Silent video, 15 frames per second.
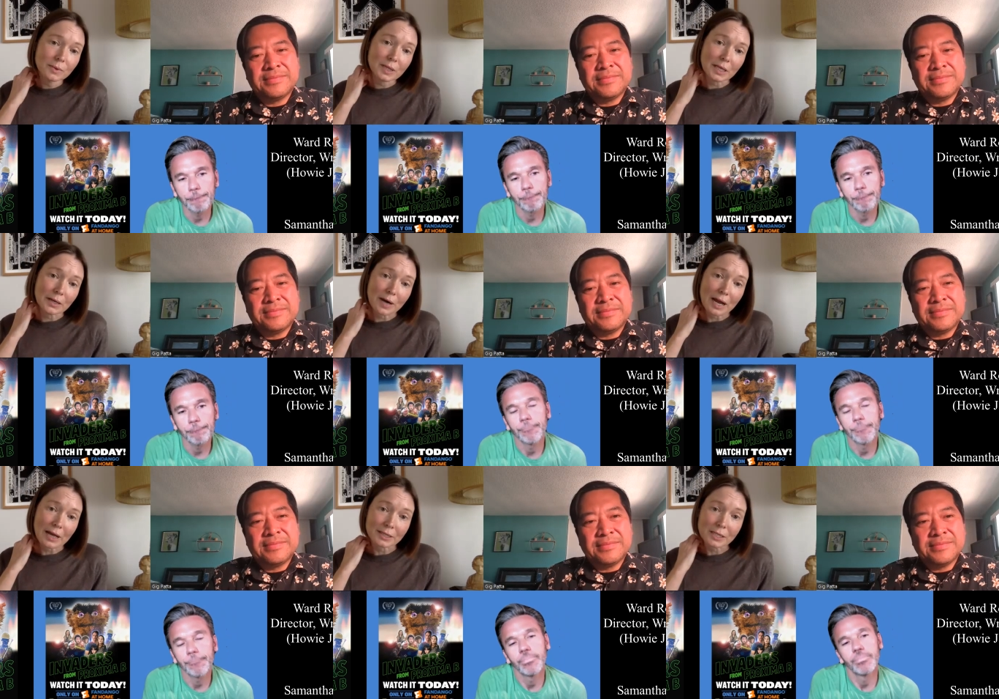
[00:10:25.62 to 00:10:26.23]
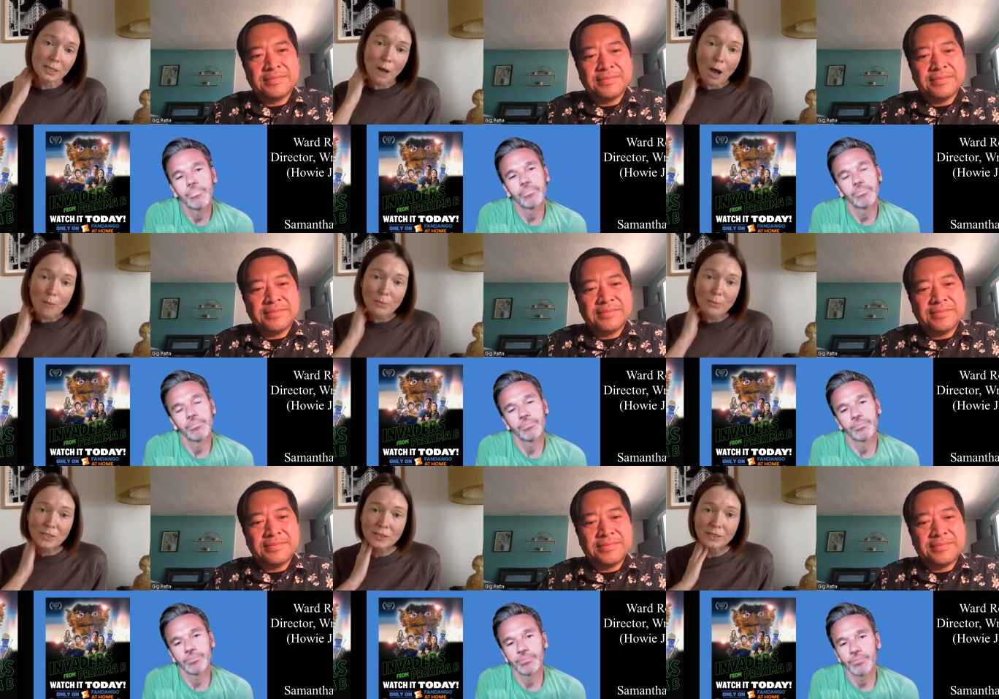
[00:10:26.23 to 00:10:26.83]
Speaker 1: that are acting
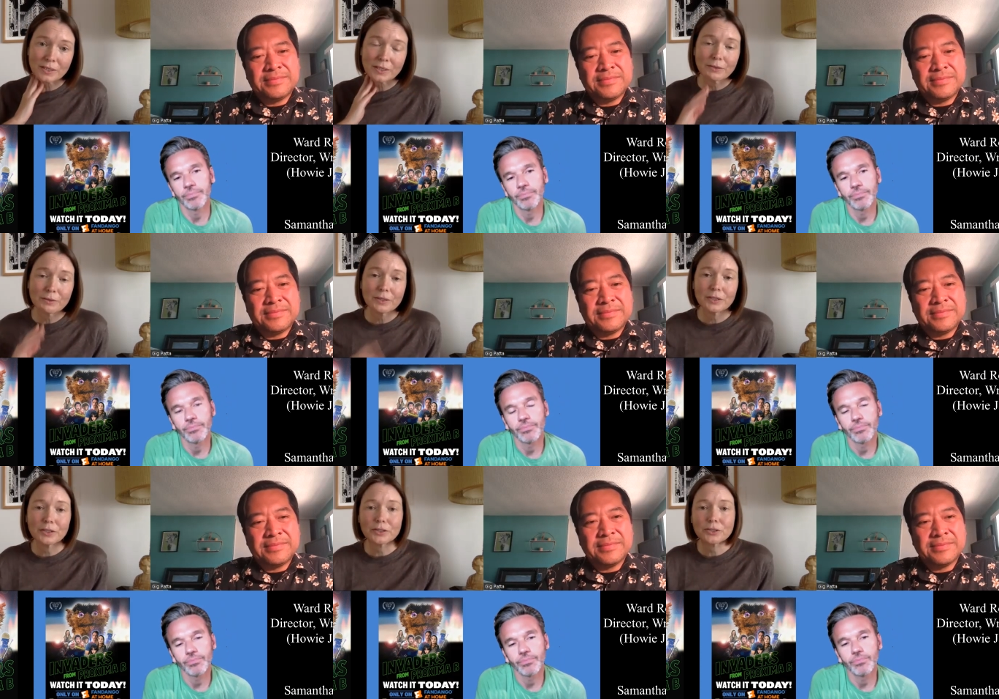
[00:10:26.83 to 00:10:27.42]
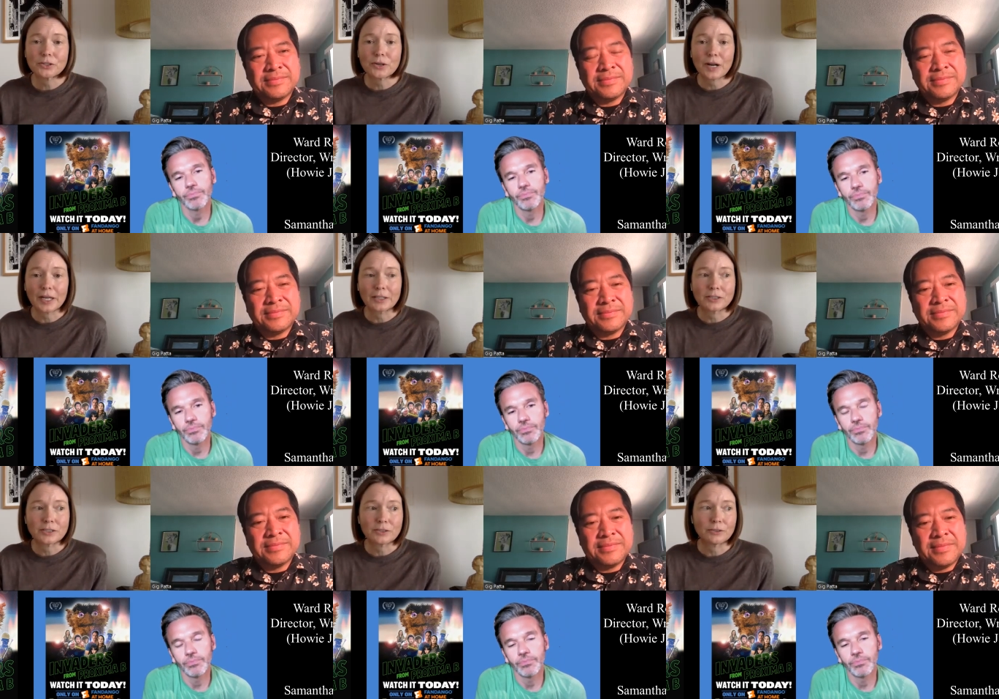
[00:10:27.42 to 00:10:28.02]
opposite you, and you're
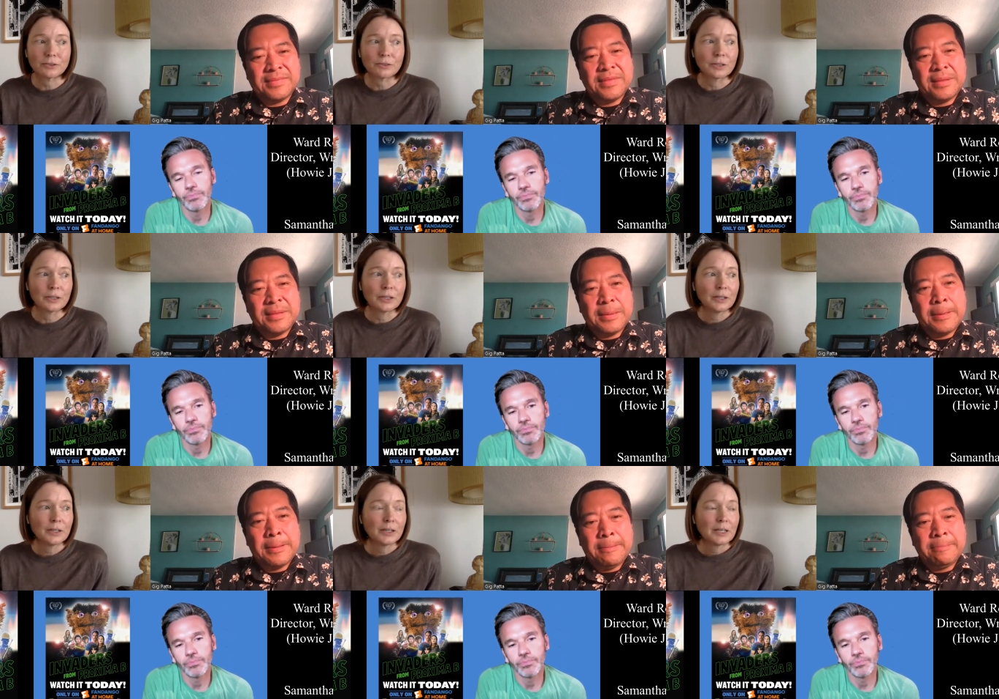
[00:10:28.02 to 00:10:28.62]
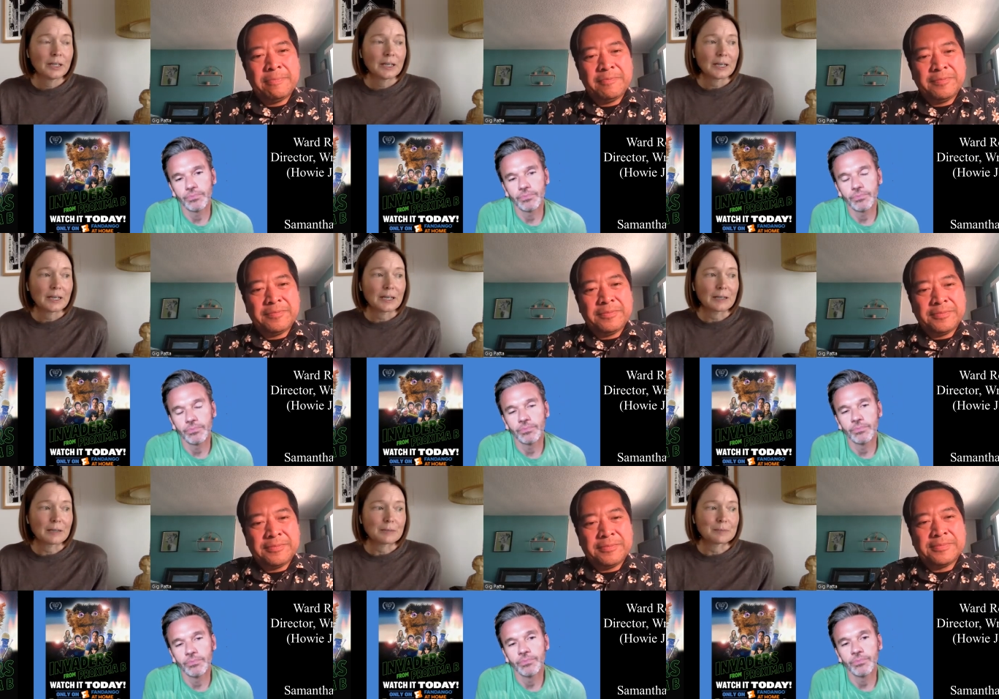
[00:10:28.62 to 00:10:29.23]
trying to,
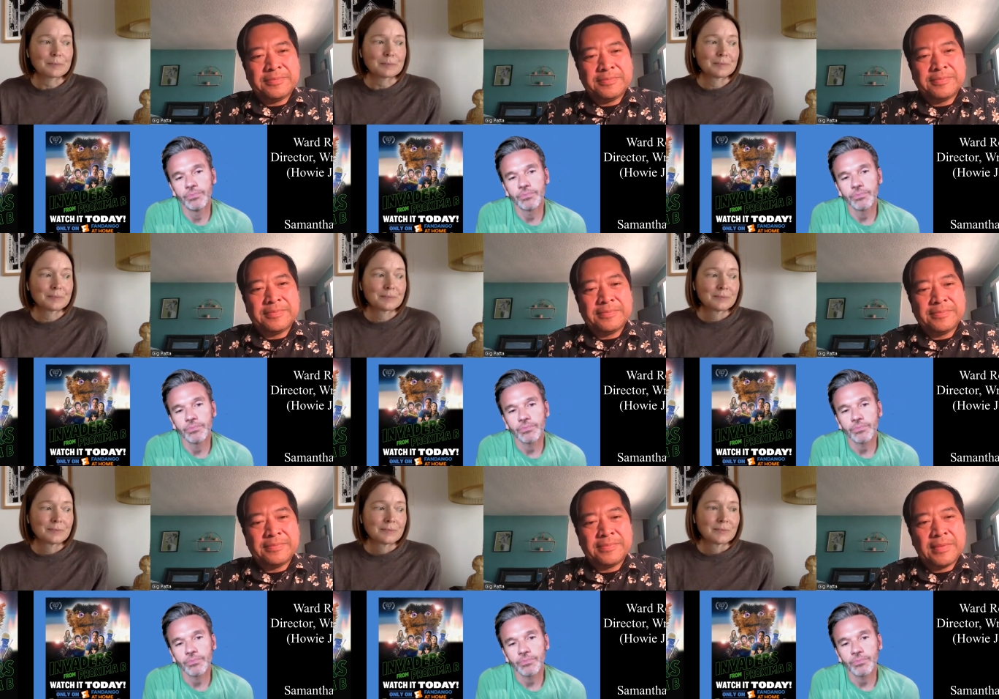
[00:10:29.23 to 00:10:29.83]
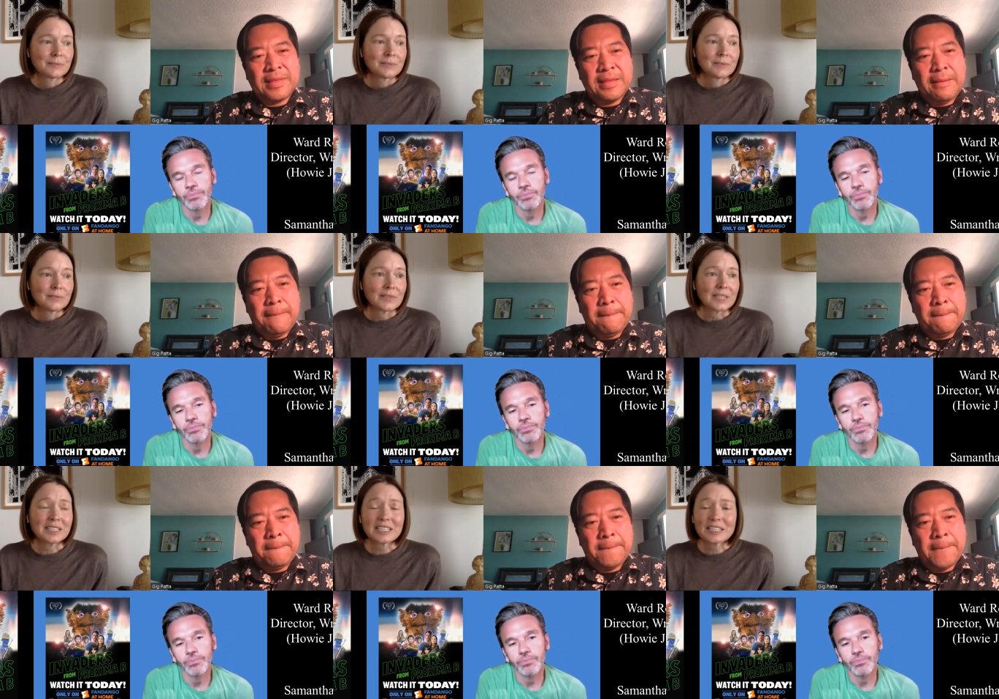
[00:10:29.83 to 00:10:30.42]
um, I